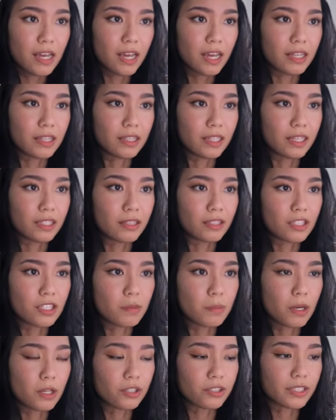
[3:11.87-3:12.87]
and then the
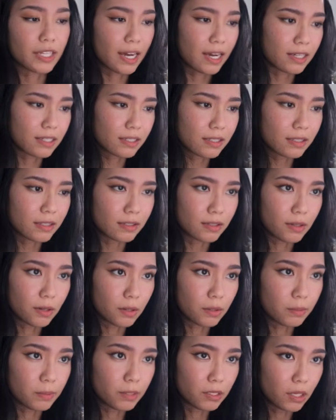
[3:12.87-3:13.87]
smaller tasks
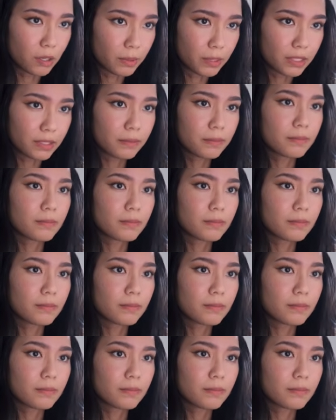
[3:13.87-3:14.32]
go below it.